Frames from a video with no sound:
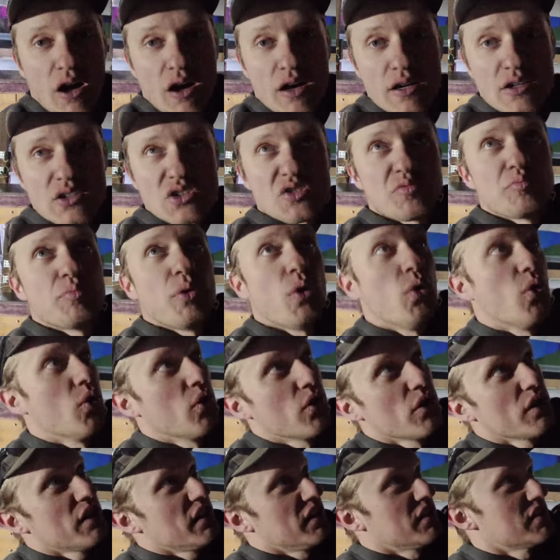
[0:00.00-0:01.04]
ox
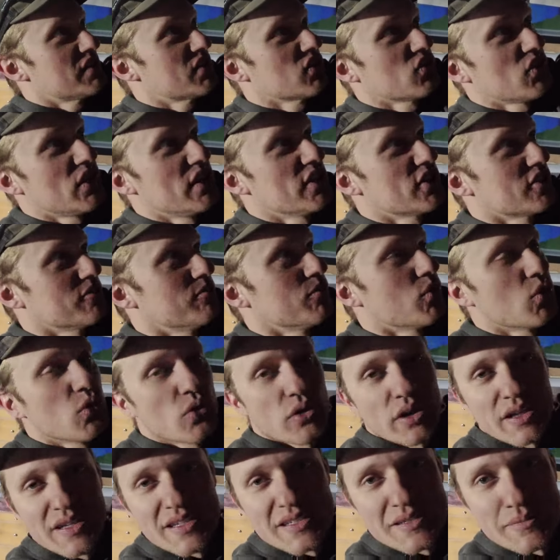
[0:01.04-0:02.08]
board, insulation
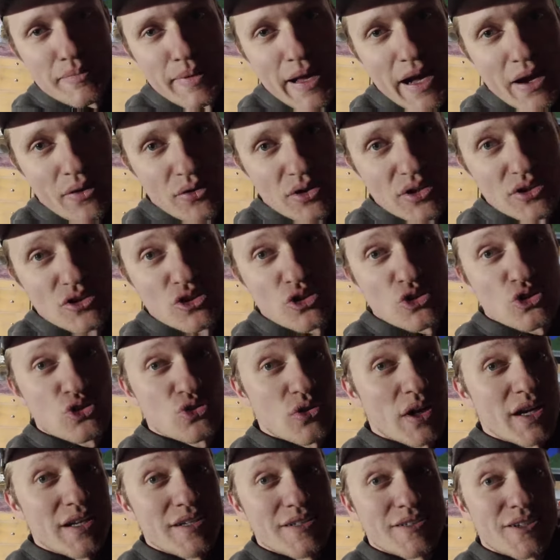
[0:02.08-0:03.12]
board, is mounted
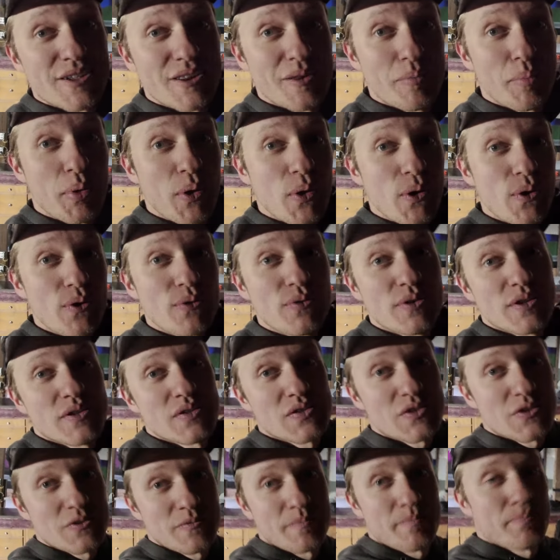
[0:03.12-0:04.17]
straight to the
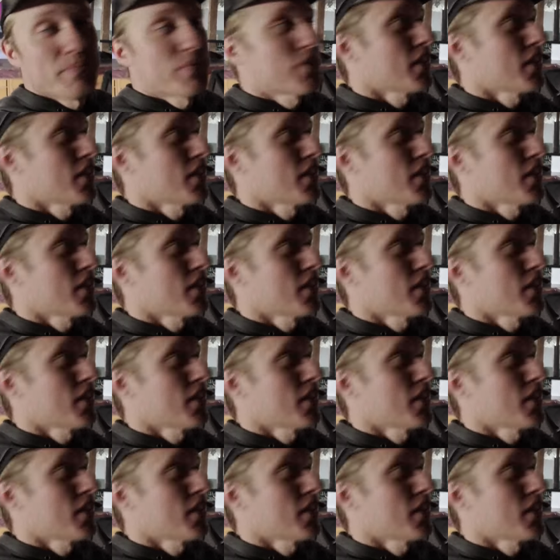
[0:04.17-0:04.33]
purlins.